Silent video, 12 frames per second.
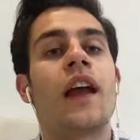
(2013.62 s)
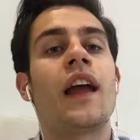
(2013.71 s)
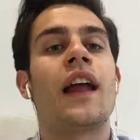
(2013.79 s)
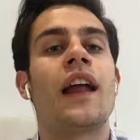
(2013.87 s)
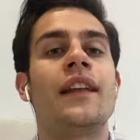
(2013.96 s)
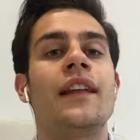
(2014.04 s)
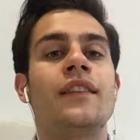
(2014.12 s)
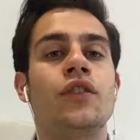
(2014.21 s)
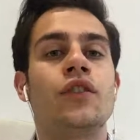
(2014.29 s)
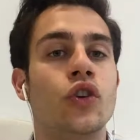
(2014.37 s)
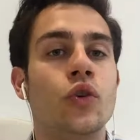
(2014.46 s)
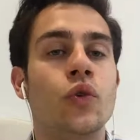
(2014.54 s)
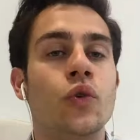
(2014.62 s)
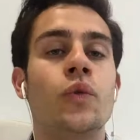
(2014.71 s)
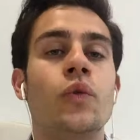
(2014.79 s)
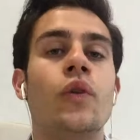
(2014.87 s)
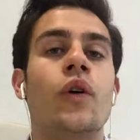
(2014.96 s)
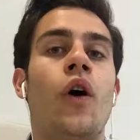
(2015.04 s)
And you
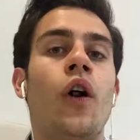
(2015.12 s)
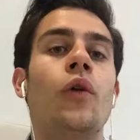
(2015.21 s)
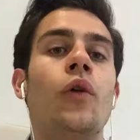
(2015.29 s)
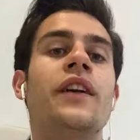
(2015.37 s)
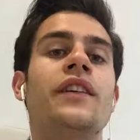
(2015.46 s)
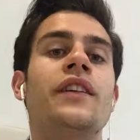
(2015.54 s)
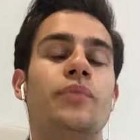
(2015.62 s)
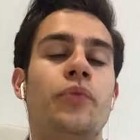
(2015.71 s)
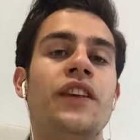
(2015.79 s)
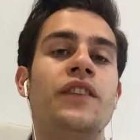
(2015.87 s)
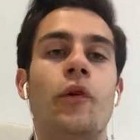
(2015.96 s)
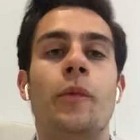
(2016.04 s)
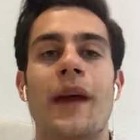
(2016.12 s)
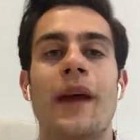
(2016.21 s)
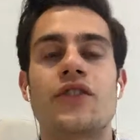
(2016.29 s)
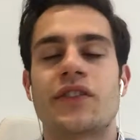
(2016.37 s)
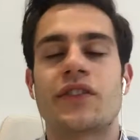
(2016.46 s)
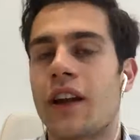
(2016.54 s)
always brings more paychecks
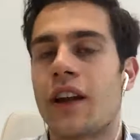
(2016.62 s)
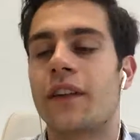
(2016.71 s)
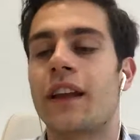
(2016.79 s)
at the end of the day.